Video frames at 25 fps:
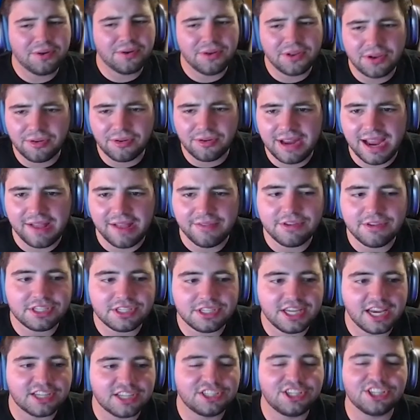down the
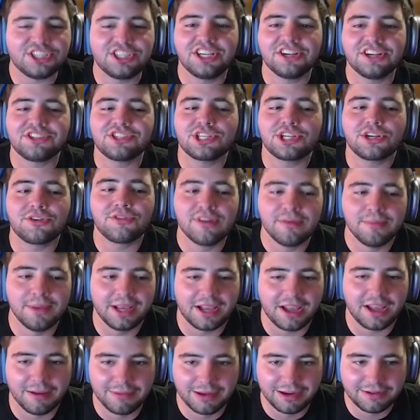stairs, just hear screaming
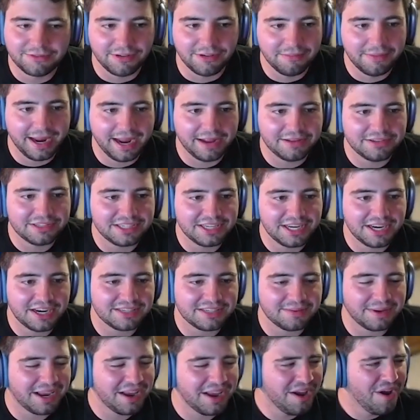coming from downstairs.
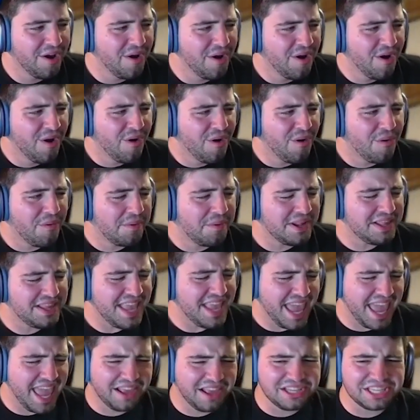Like, what the
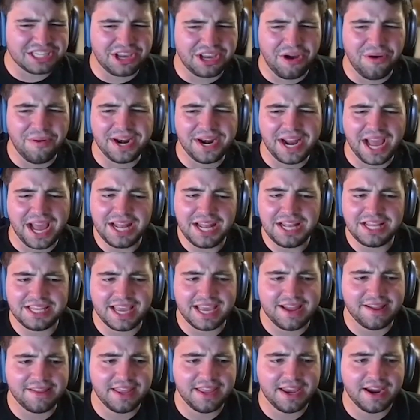hell's going on
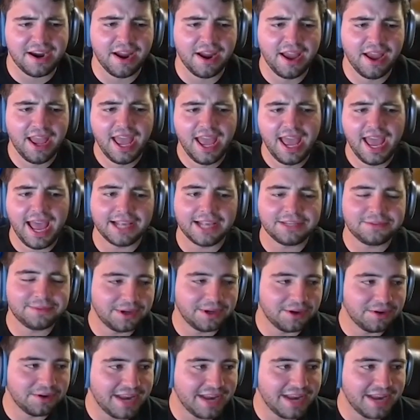down there? As we go